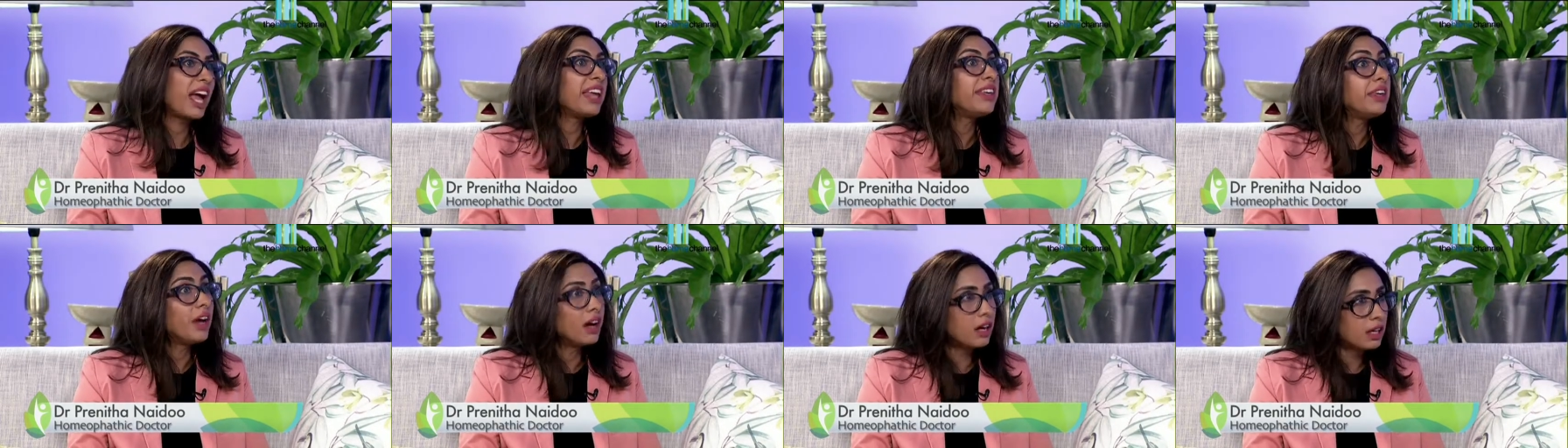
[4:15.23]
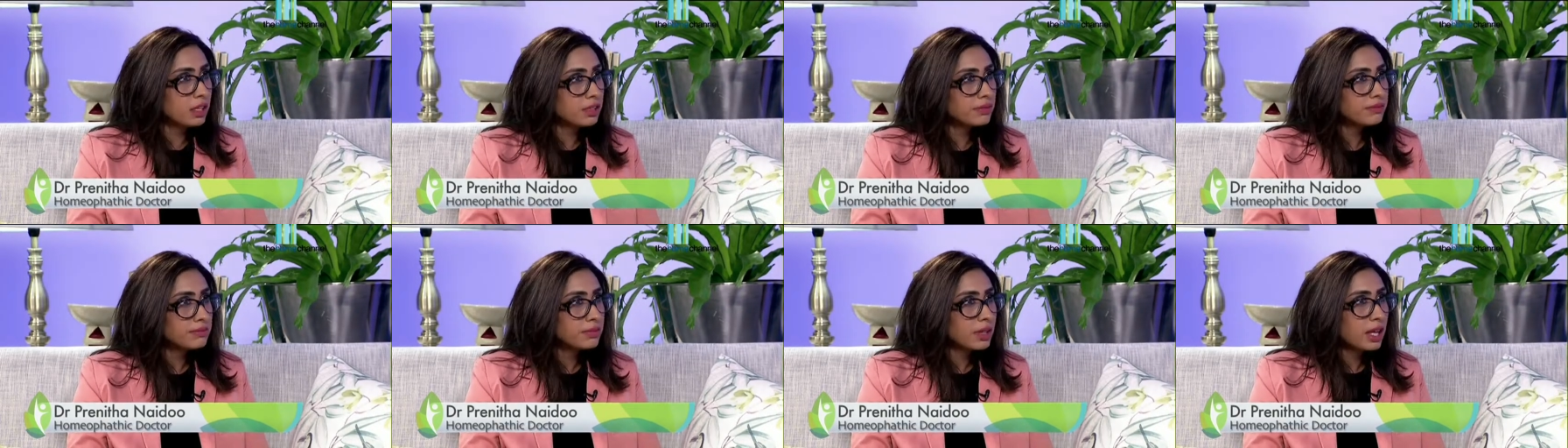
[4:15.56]
a
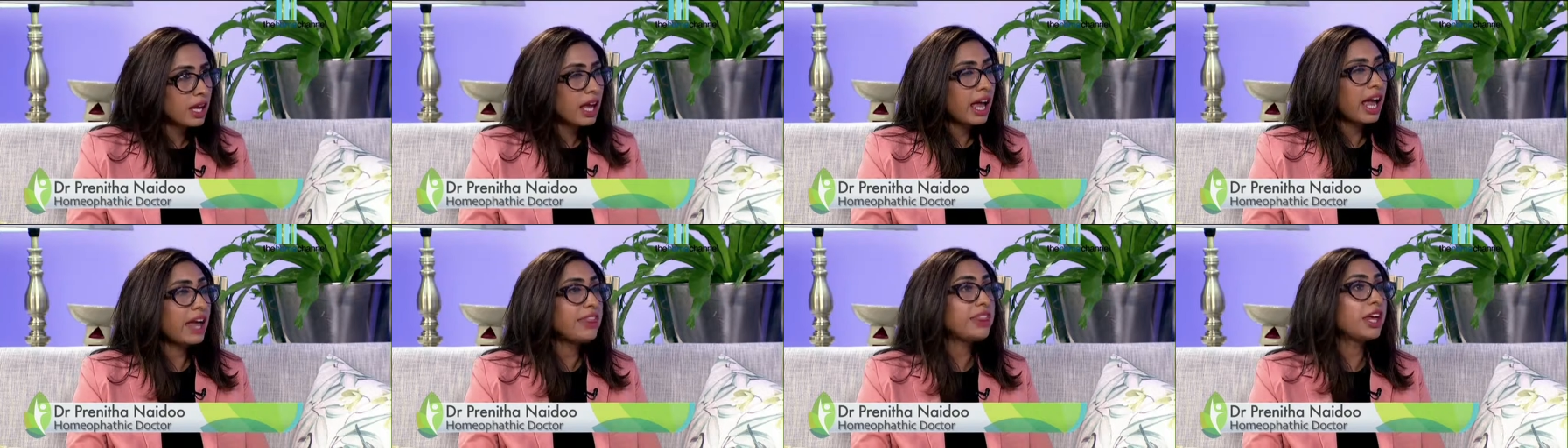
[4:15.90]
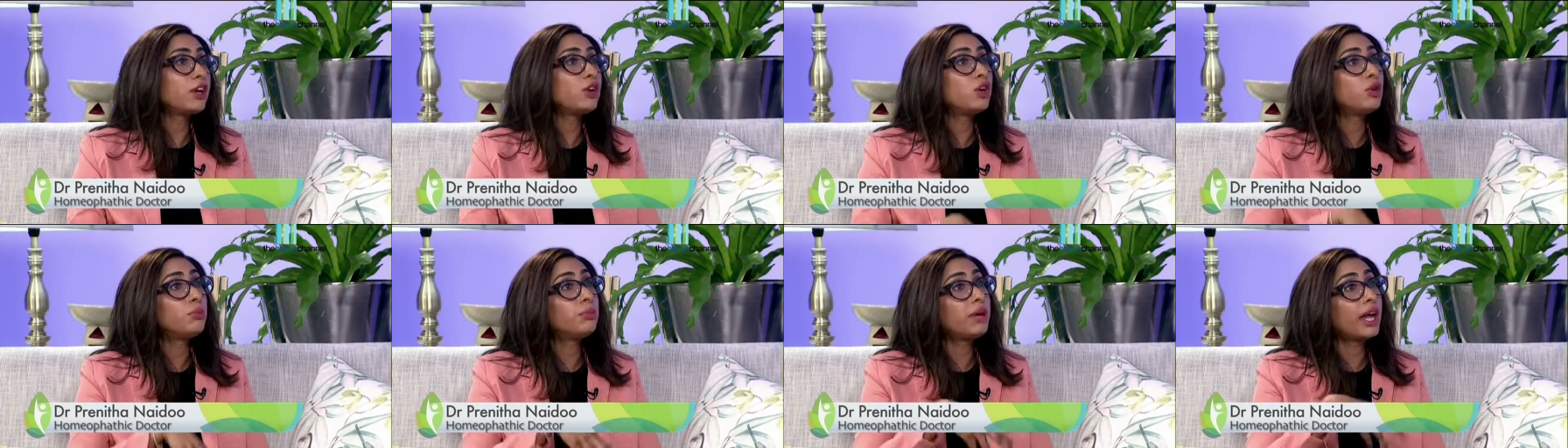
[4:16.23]
year. And
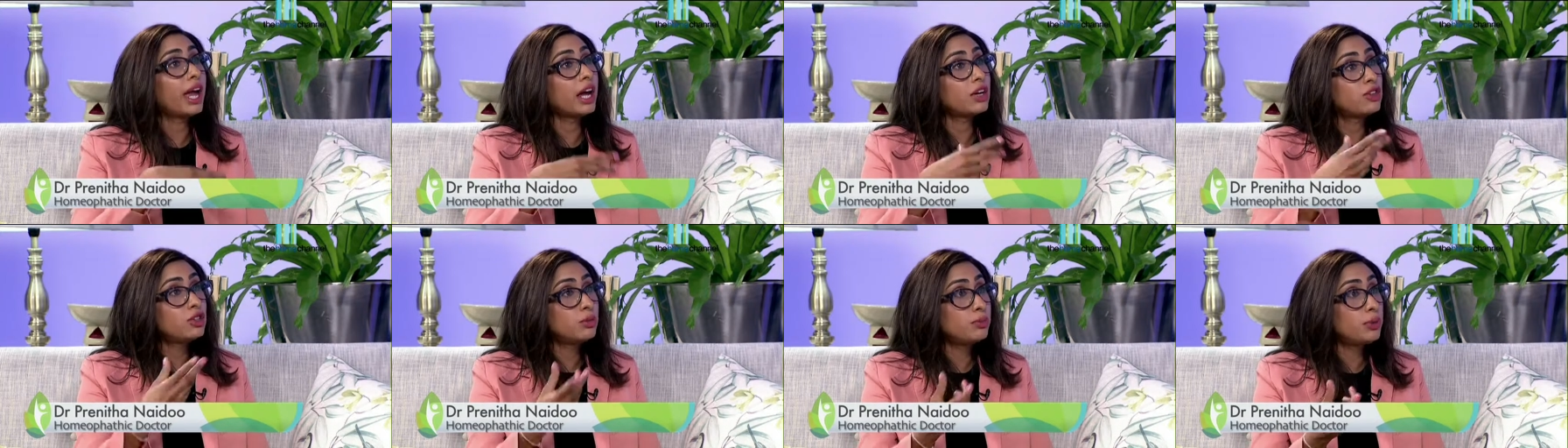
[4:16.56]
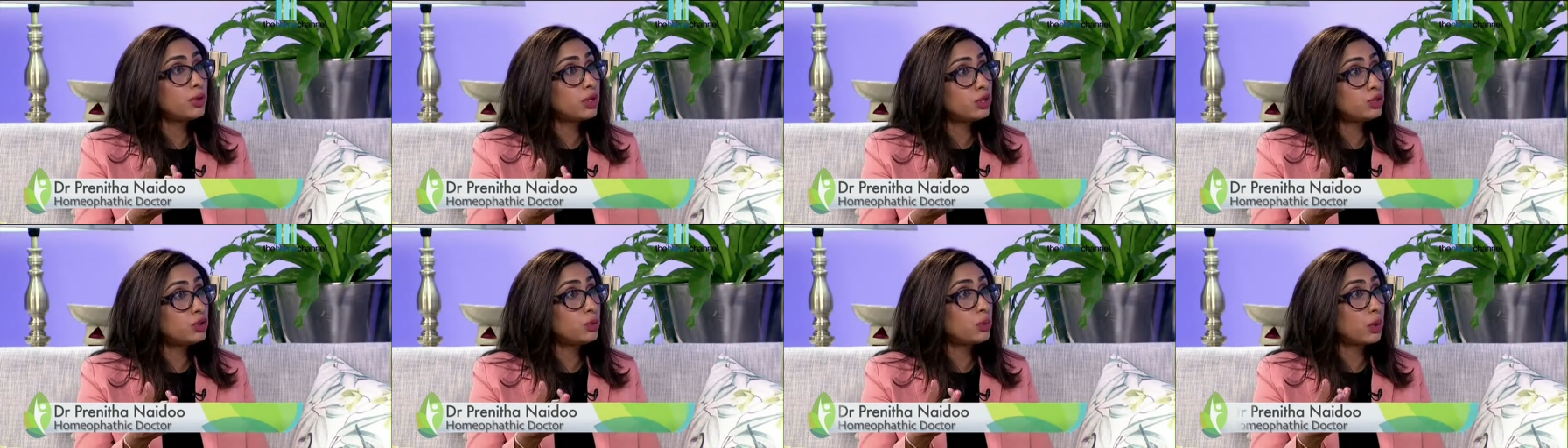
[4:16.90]
that could be
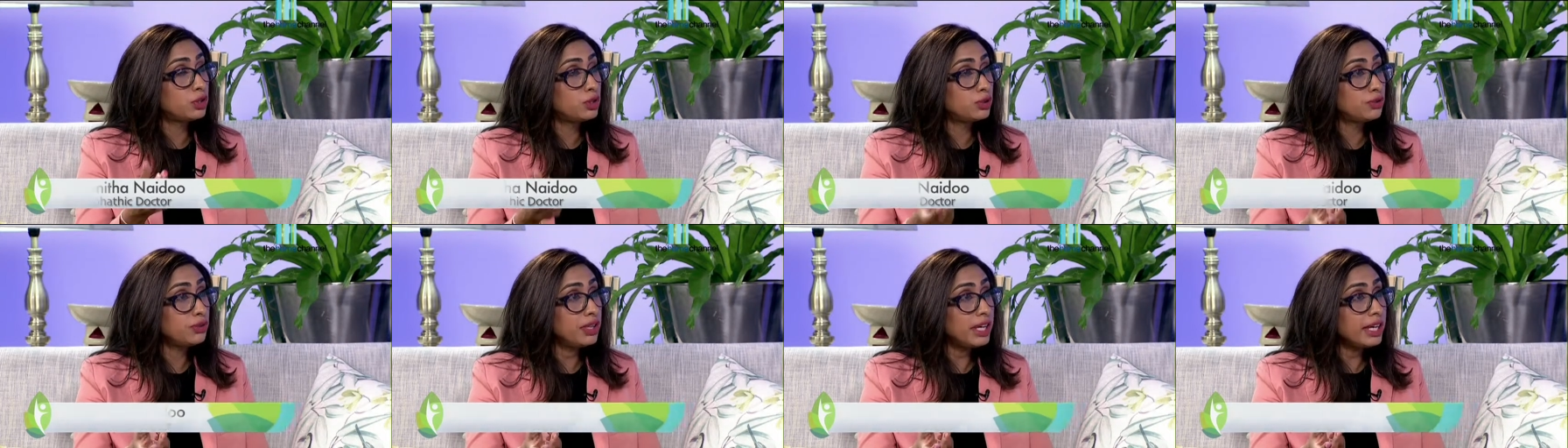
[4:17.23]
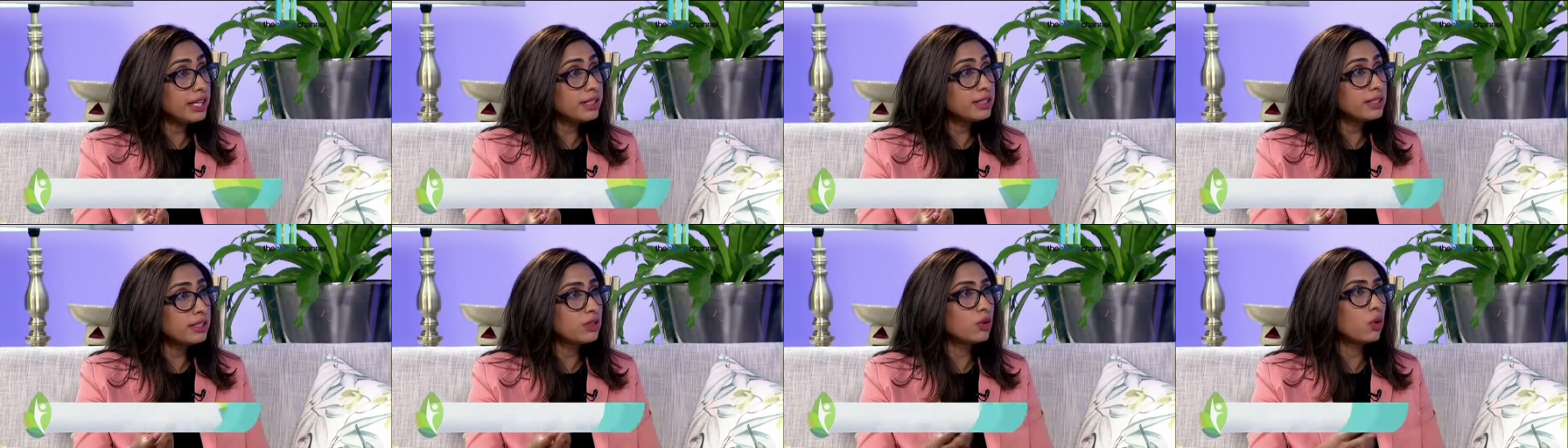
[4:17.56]
attributed to what you've
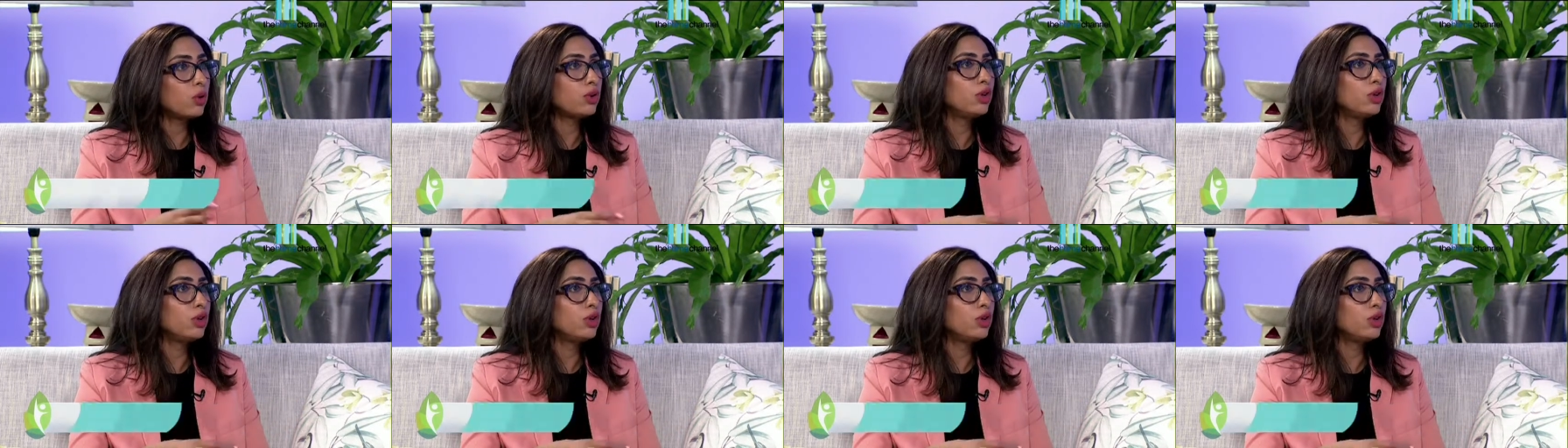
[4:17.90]
eaten,